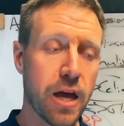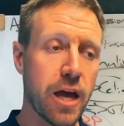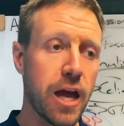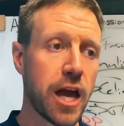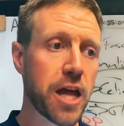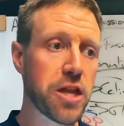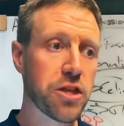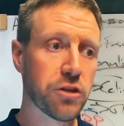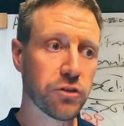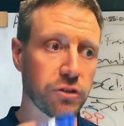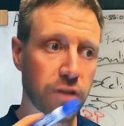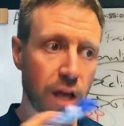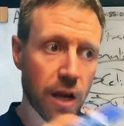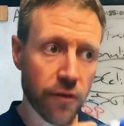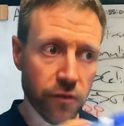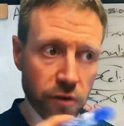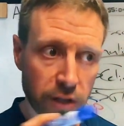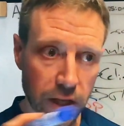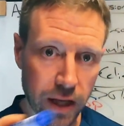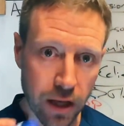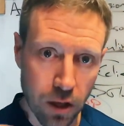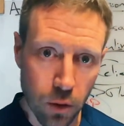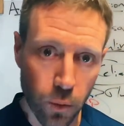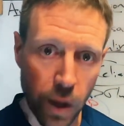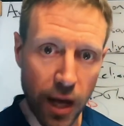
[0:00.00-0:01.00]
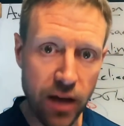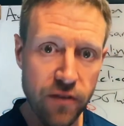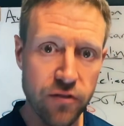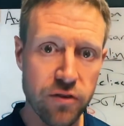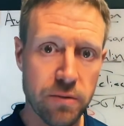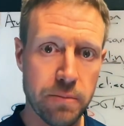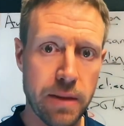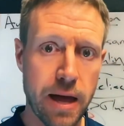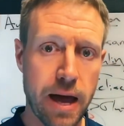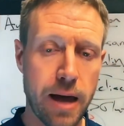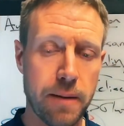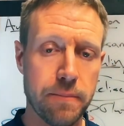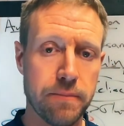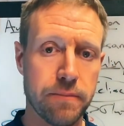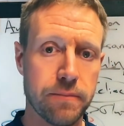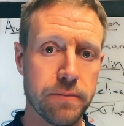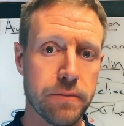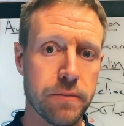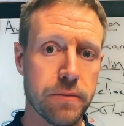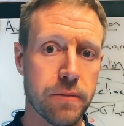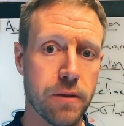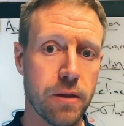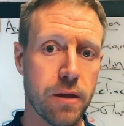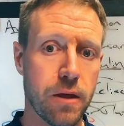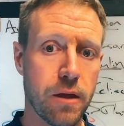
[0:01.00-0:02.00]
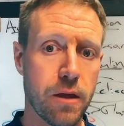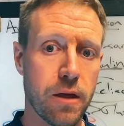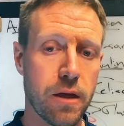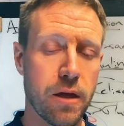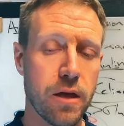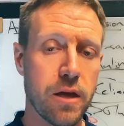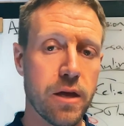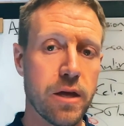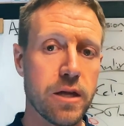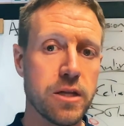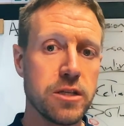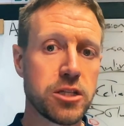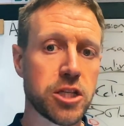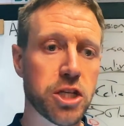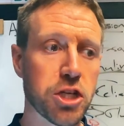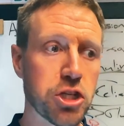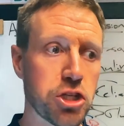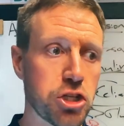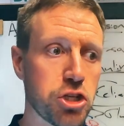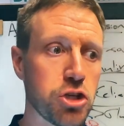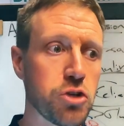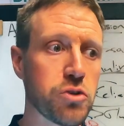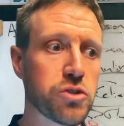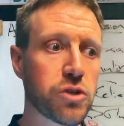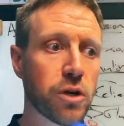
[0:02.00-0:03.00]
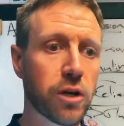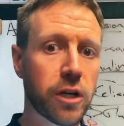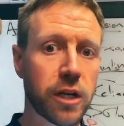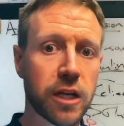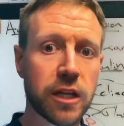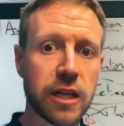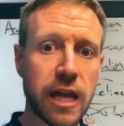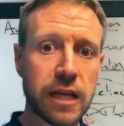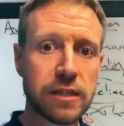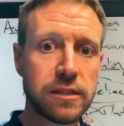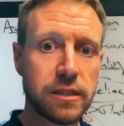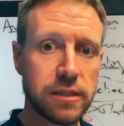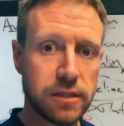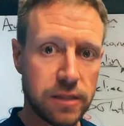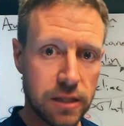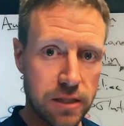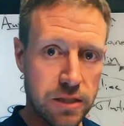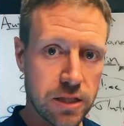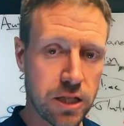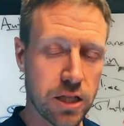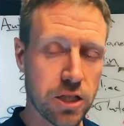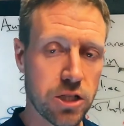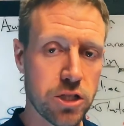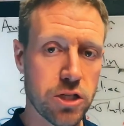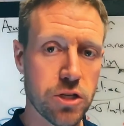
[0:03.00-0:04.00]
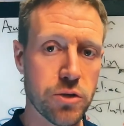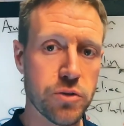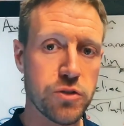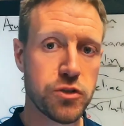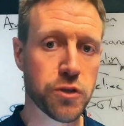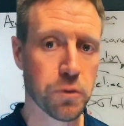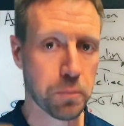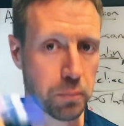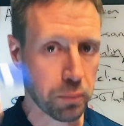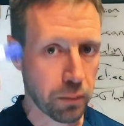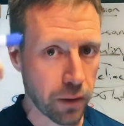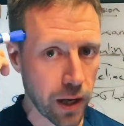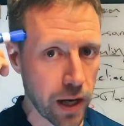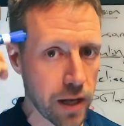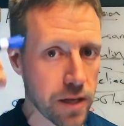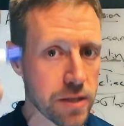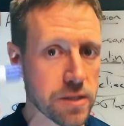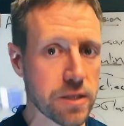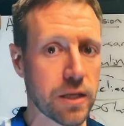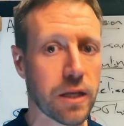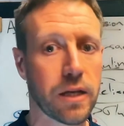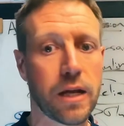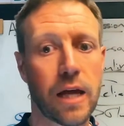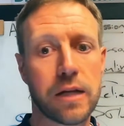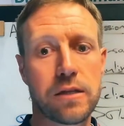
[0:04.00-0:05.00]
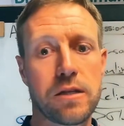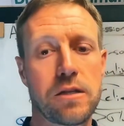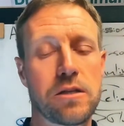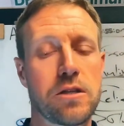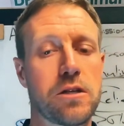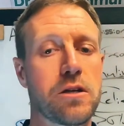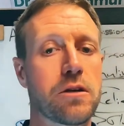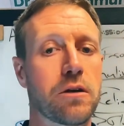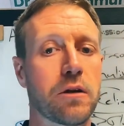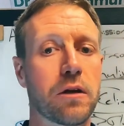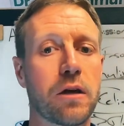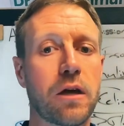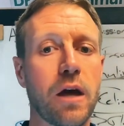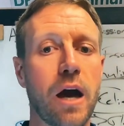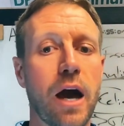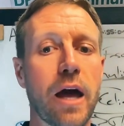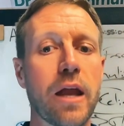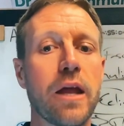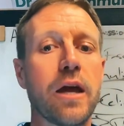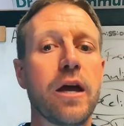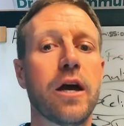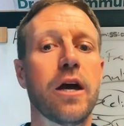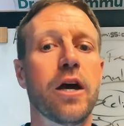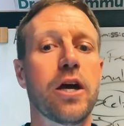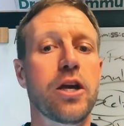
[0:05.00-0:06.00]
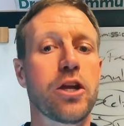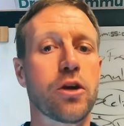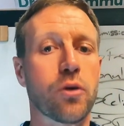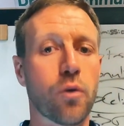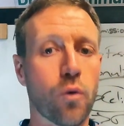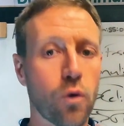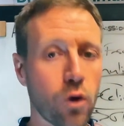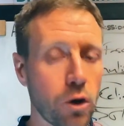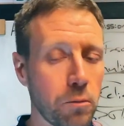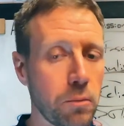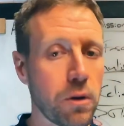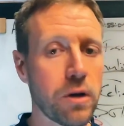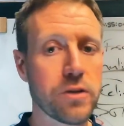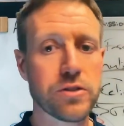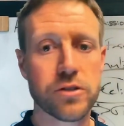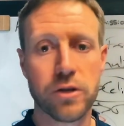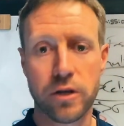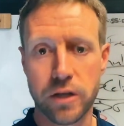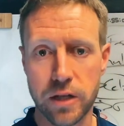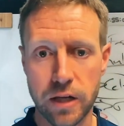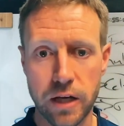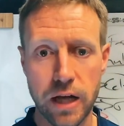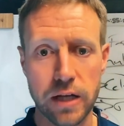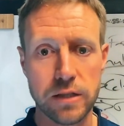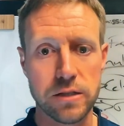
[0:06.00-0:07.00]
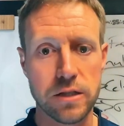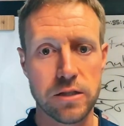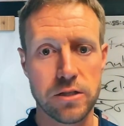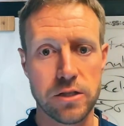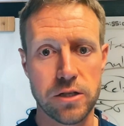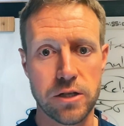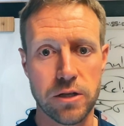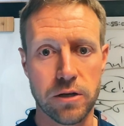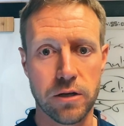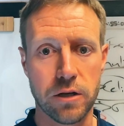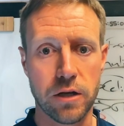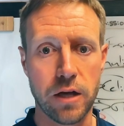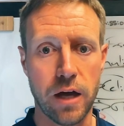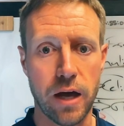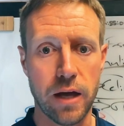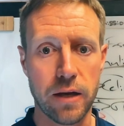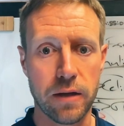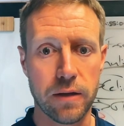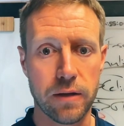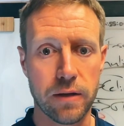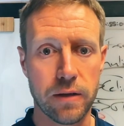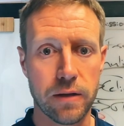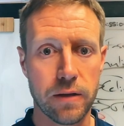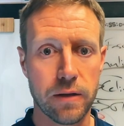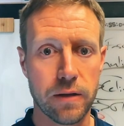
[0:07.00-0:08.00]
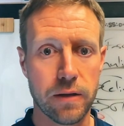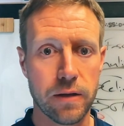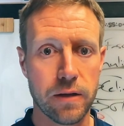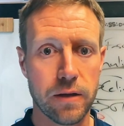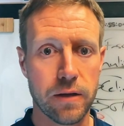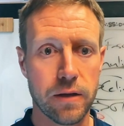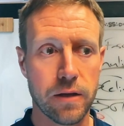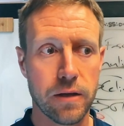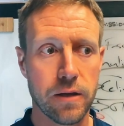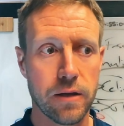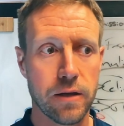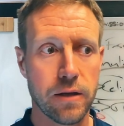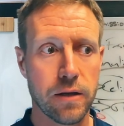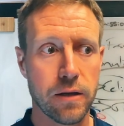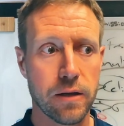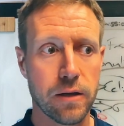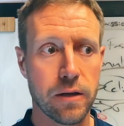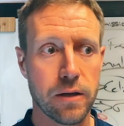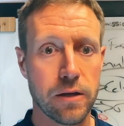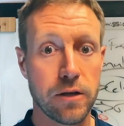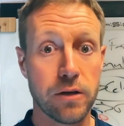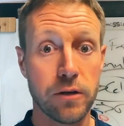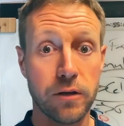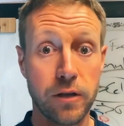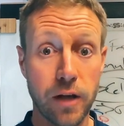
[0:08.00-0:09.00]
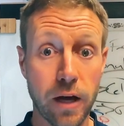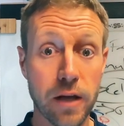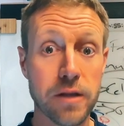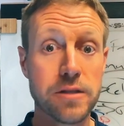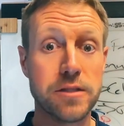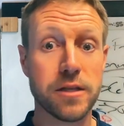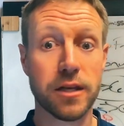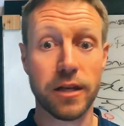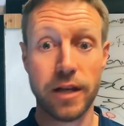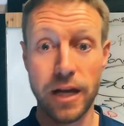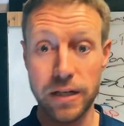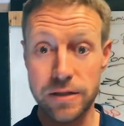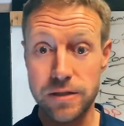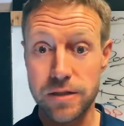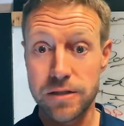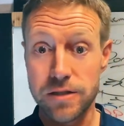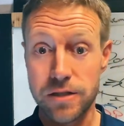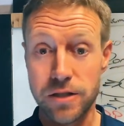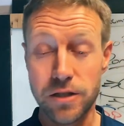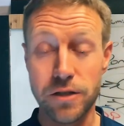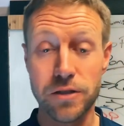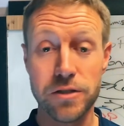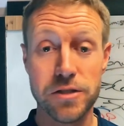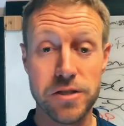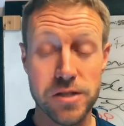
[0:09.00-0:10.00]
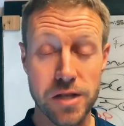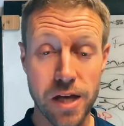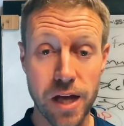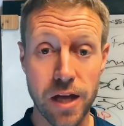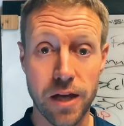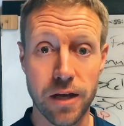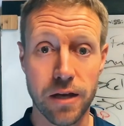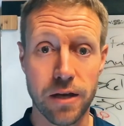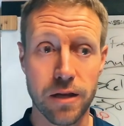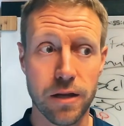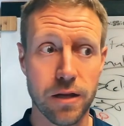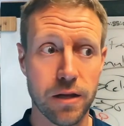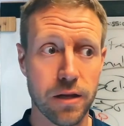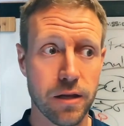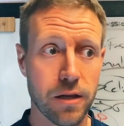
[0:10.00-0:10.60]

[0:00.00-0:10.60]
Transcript: And you'll never get away from that. Tissues are connected to tissues. Your brain is connected to your gut. Your hormones are connected to your gut. Your gut is connected to your skin.